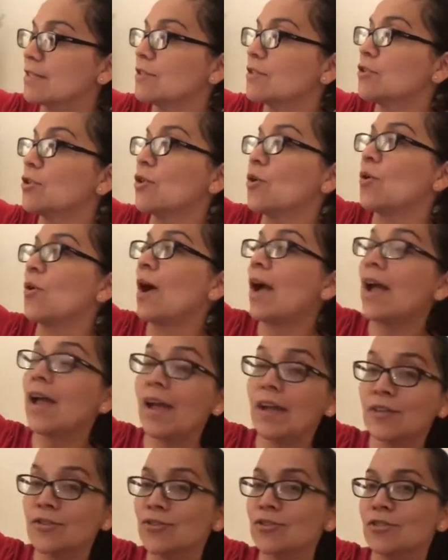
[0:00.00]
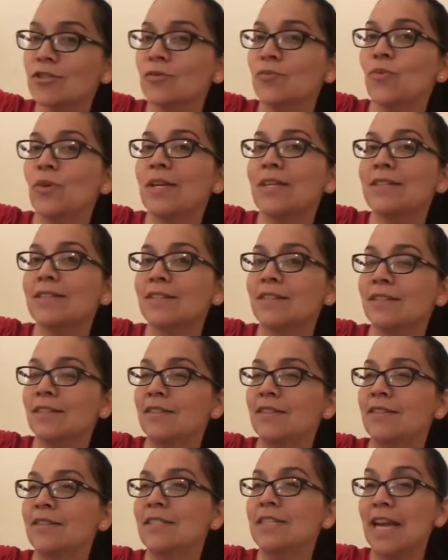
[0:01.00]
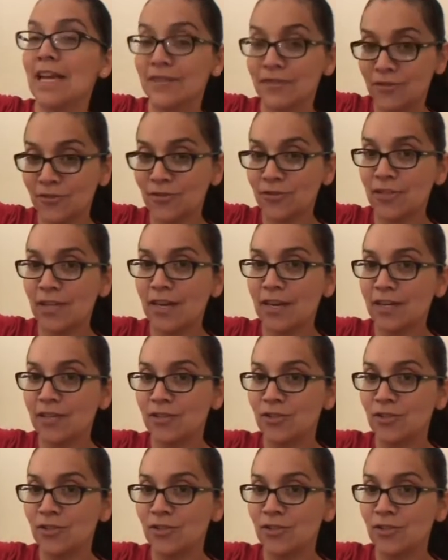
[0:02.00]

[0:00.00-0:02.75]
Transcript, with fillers: So I actually went yesterday